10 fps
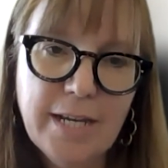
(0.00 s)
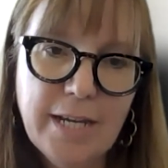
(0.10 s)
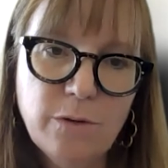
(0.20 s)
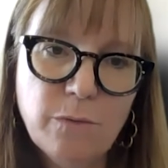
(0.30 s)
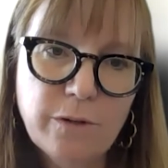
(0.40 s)

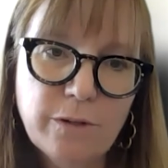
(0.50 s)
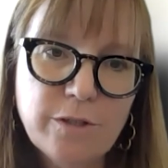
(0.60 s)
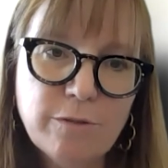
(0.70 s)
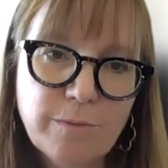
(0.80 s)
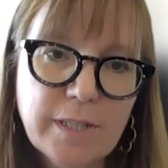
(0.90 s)
in order
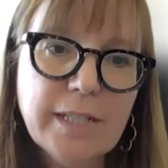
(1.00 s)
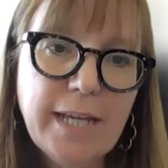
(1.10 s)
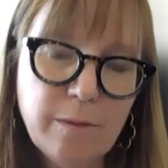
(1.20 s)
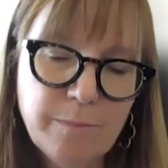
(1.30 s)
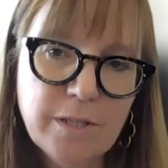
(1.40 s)
to really
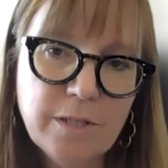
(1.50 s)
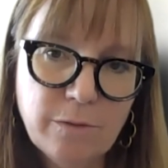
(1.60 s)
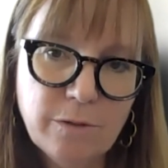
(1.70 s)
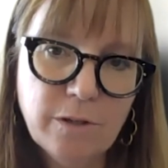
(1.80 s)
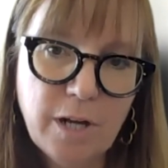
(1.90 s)
help the
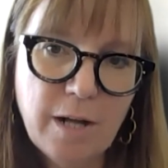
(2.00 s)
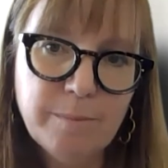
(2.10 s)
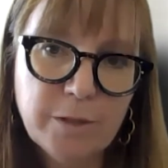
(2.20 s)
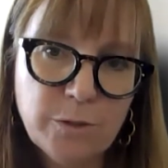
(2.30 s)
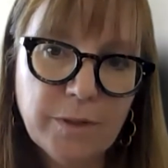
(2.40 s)
donor
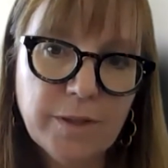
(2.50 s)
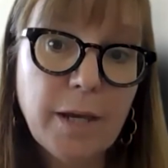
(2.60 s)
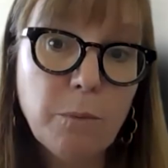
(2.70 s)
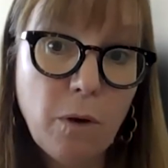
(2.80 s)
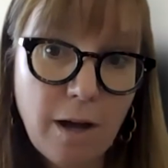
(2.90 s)
accomplish what
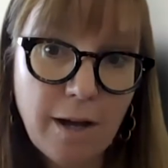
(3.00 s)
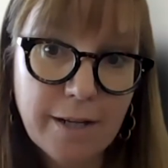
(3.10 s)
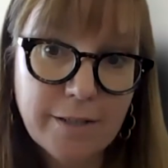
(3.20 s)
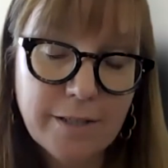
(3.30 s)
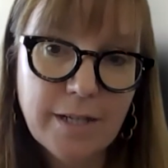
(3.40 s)
they
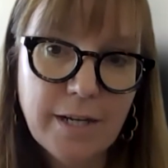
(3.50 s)
want